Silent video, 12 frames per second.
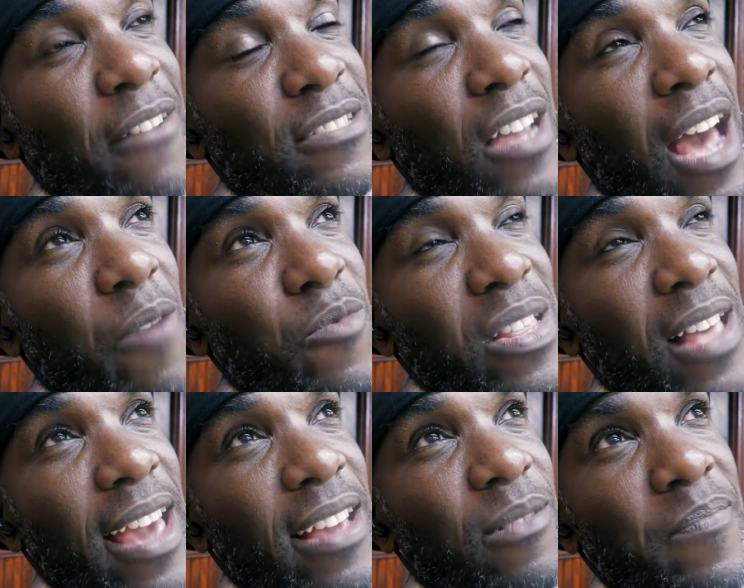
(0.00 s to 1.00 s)
time we
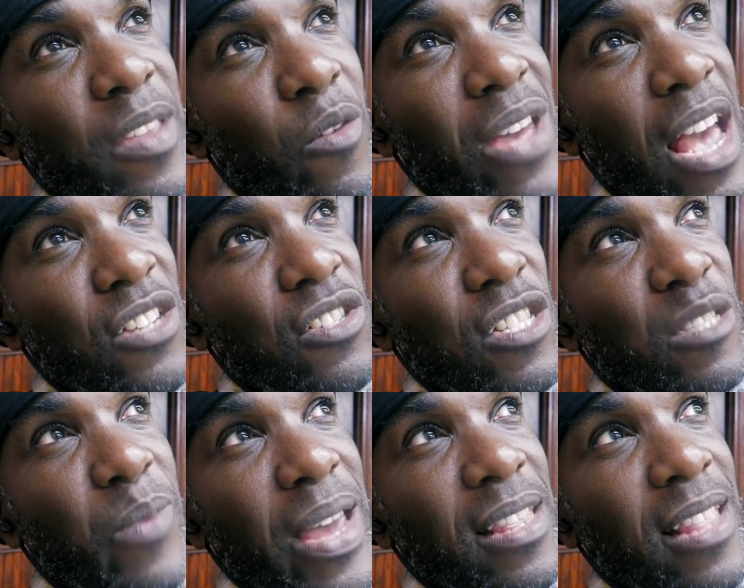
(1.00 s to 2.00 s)
like that we actually
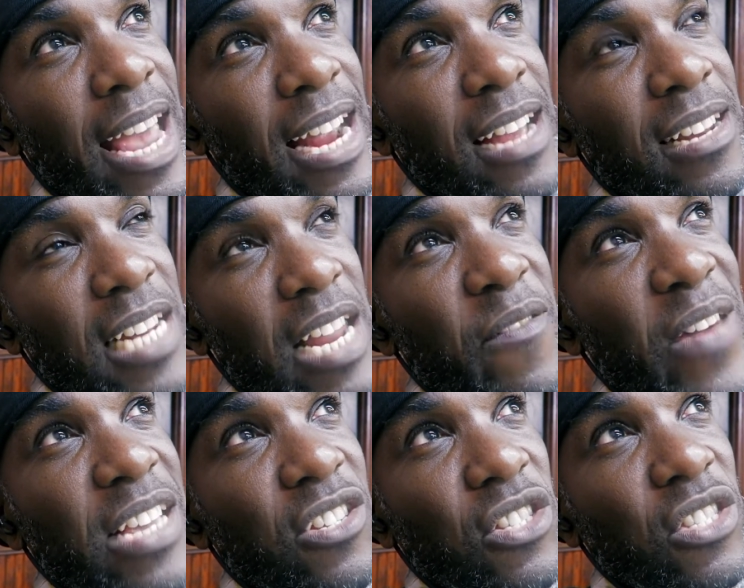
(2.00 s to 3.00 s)
spent like
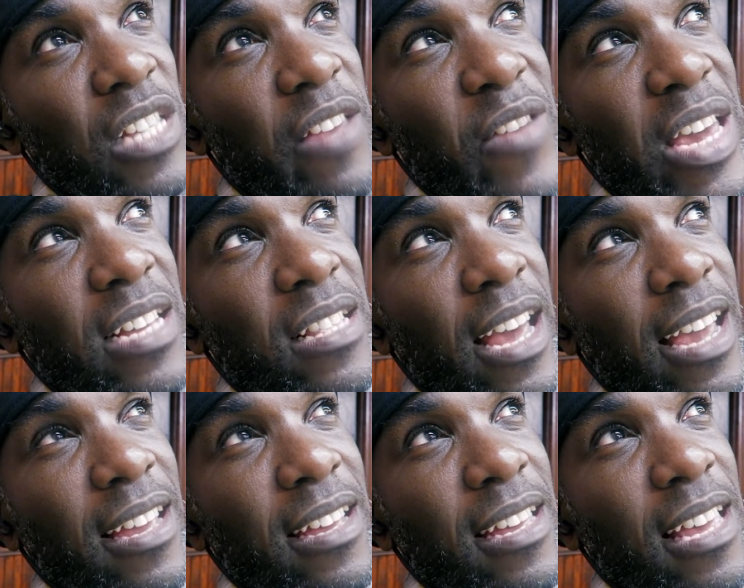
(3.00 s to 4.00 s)
living, just living, like
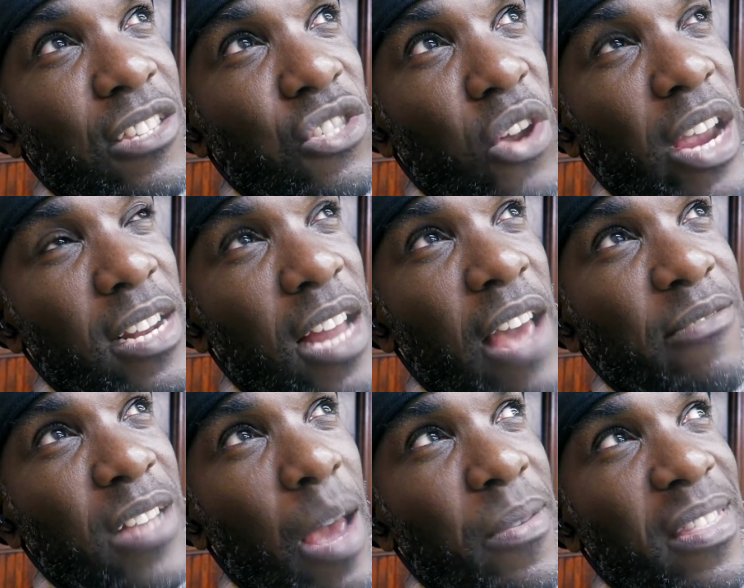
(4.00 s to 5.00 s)
enjoying life
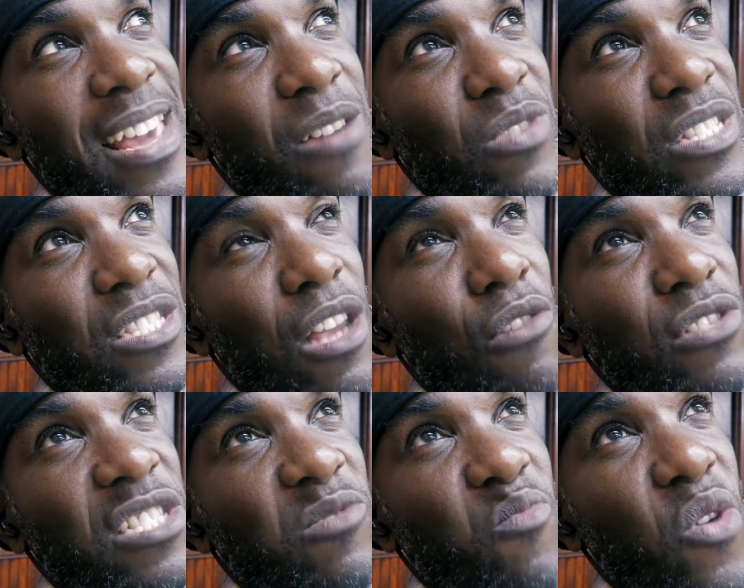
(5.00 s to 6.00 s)
type of thing was so
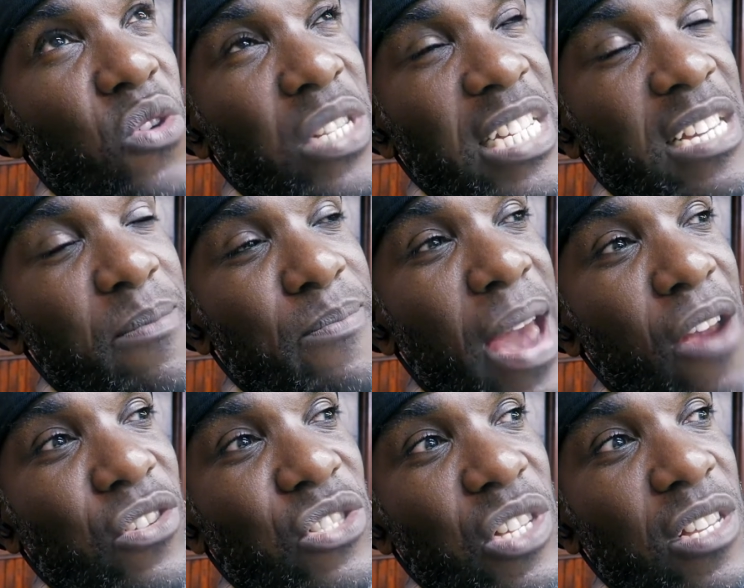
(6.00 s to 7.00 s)
small in
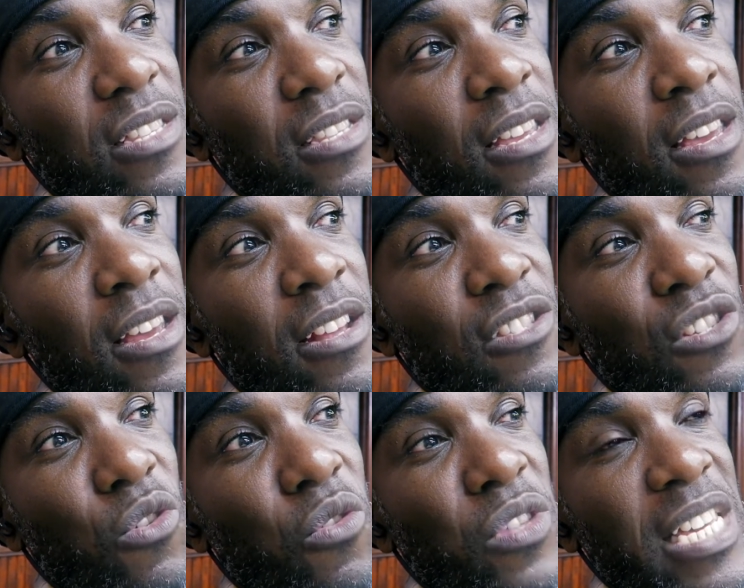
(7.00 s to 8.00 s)
comparison
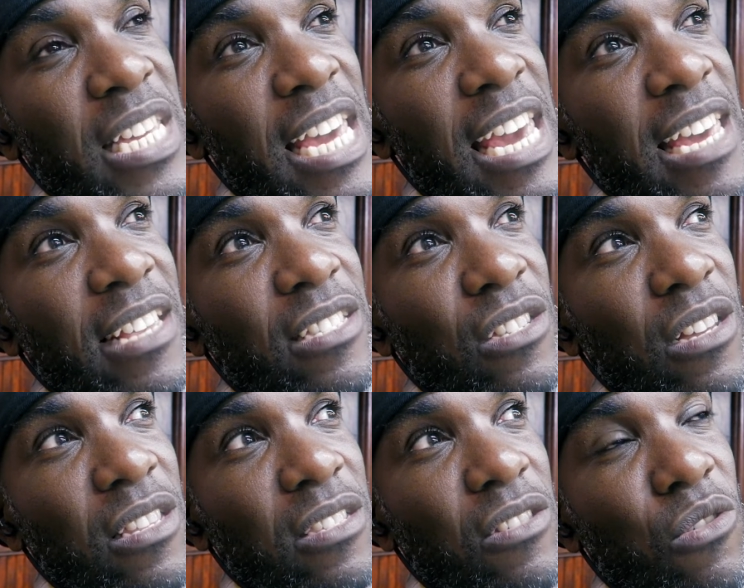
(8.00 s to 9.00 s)
to all the years
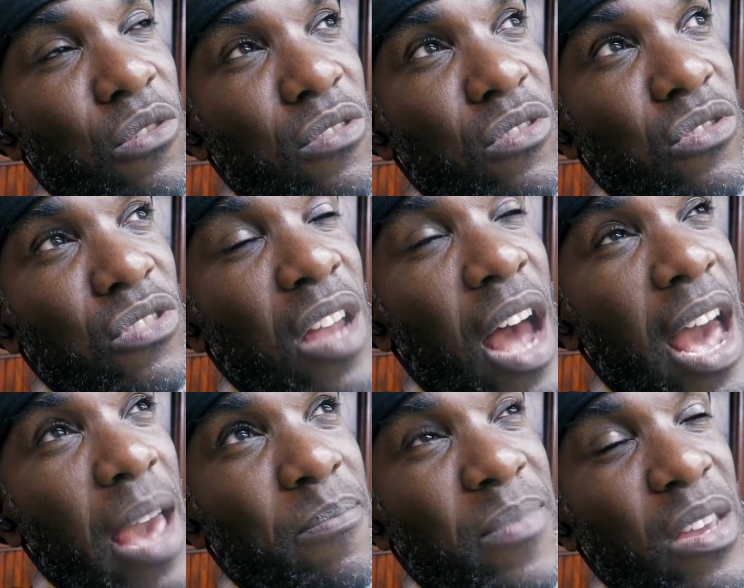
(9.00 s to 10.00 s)
or
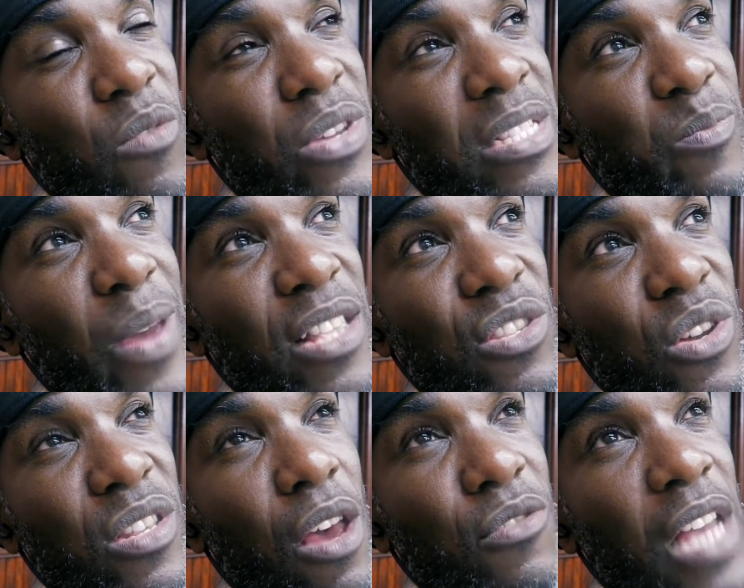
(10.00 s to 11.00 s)
time that we spent
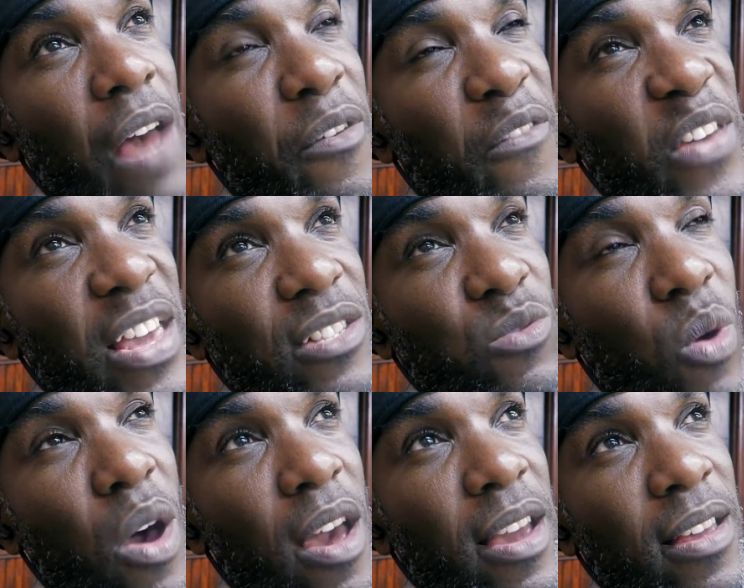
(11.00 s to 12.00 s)
doing those other things,
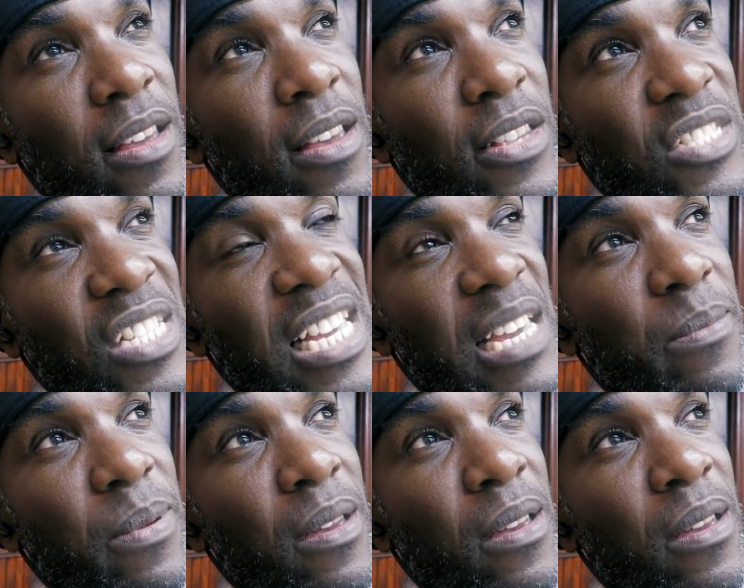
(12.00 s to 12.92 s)
work, sleep,